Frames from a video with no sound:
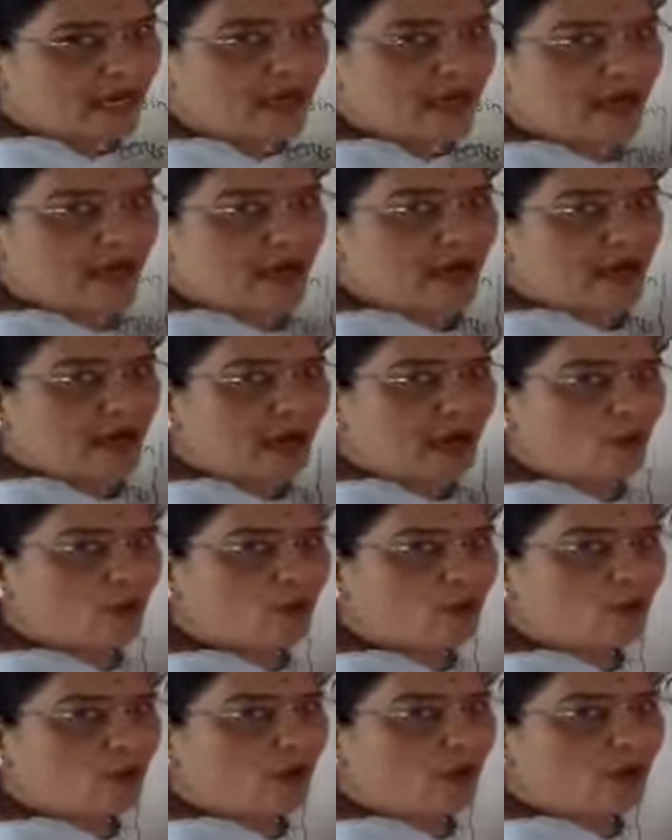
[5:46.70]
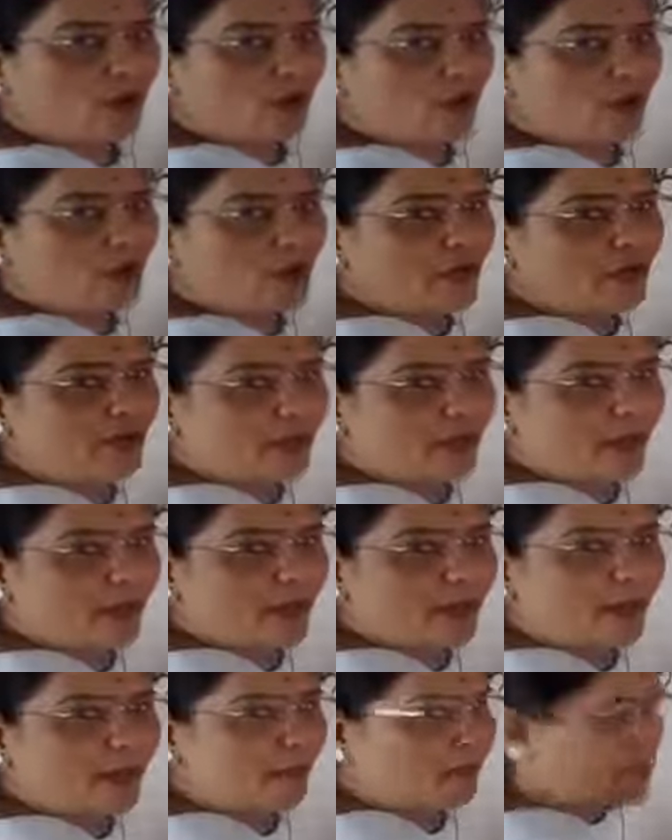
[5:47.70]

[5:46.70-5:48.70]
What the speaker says: the outgrowth of the female